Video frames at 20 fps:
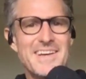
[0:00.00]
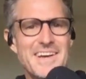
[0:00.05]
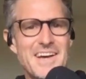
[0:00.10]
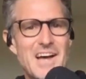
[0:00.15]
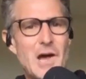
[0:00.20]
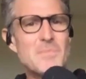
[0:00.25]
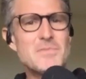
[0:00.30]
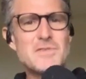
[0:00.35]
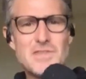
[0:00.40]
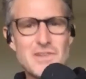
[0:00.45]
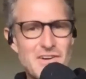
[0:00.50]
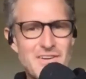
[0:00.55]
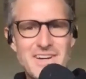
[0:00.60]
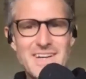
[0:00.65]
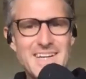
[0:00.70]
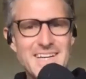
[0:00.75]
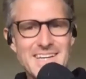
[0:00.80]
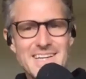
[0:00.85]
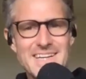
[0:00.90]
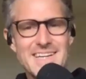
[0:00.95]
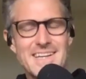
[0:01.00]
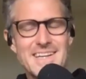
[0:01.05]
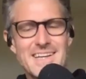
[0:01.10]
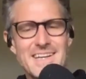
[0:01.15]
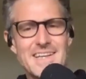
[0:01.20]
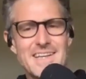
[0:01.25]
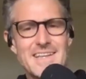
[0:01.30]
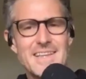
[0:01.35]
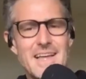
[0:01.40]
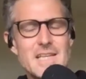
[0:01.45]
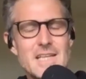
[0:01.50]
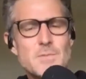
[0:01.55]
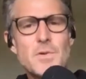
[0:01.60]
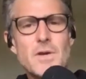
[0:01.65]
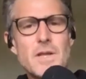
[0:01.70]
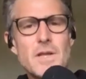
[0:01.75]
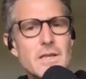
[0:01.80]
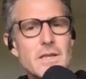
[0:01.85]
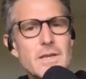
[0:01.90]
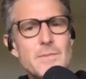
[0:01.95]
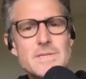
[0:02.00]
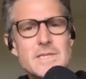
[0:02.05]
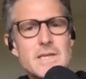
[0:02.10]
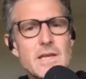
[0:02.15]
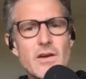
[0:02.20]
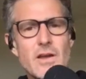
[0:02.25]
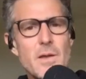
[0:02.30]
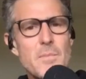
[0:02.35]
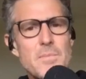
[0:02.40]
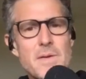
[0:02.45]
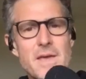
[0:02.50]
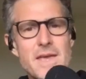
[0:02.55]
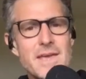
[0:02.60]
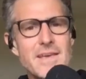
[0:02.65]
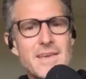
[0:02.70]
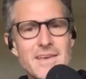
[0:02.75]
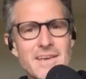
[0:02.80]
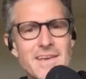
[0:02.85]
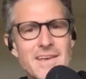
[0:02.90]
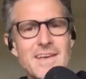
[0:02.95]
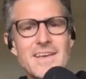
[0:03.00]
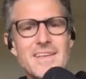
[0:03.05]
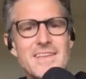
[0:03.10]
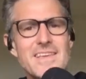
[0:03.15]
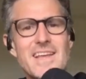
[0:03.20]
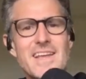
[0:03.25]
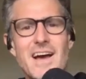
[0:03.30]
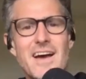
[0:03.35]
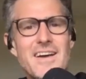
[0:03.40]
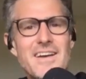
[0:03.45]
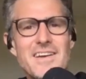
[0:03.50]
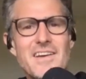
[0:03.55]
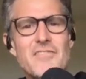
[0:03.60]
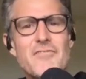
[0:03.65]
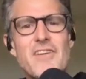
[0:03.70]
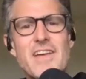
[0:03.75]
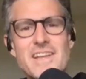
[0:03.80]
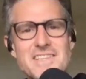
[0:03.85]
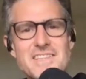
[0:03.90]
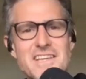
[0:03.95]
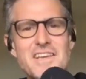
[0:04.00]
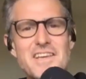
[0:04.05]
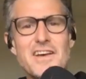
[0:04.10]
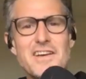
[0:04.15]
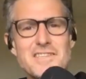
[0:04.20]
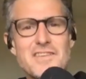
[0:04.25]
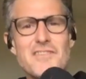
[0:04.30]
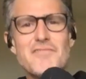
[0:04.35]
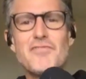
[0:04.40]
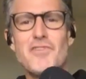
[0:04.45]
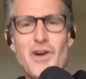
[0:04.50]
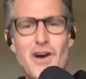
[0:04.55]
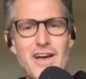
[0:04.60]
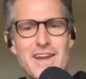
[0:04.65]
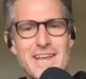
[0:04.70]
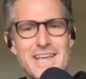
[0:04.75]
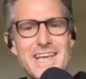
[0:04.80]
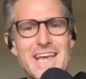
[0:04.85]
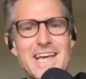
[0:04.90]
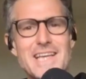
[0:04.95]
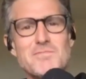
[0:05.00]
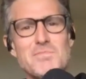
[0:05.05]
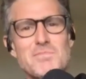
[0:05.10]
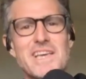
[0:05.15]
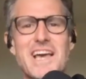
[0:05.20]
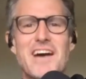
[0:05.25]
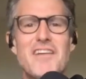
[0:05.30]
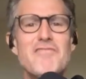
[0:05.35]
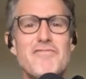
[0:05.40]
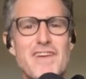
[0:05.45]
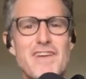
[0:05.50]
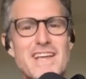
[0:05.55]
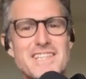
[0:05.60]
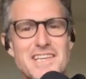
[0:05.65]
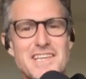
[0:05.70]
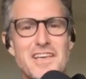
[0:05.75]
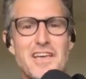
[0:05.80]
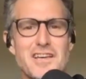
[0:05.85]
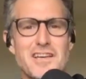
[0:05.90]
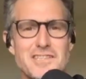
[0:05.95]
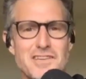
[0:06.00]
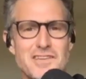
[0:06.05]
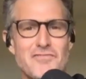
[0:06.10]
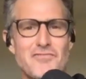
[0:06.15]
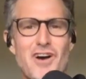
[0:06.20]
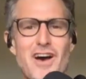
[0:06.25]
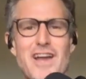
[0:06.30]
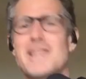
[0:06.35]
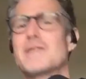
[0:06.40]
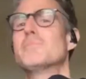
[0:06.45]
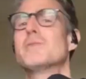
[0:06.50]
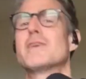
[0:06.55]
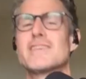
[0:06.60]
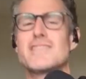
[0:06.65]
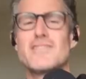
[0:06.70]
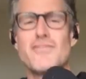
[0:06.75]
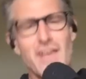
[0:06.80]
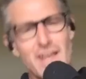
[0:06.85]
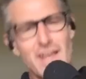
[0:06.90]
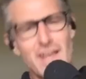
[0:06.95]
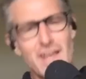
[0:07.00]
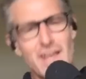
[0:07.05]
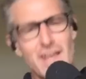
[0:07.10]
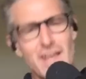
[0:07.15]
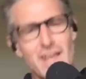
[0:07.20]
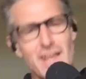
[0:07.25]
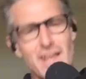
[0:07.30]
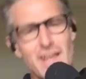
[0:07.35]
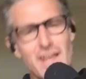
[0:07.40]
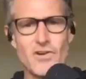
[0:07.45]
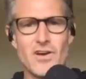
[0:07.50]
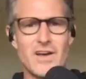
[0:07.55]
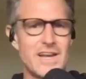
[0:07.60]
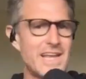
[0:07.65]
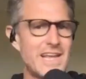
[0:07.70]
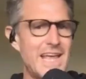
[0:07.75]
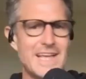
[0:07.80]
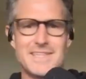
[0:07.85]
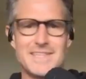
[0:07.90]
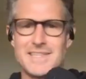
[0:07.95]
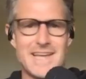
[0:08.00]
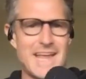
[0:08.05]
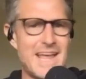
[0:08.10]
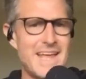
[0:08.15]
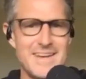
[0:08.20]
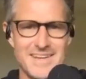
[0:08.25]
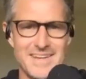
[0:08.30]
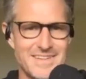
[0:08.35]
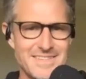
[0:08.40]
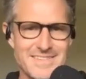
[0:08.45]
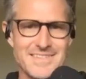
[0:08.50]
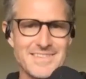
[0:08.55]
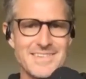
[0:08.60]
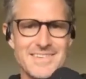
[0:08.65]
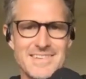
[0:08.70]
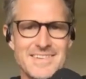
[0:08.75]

I'm sorry. That's when, putting lipstick on a pig. You know, fancy cursive writing has become fancy cursive writing because fancy cursive writing has standards.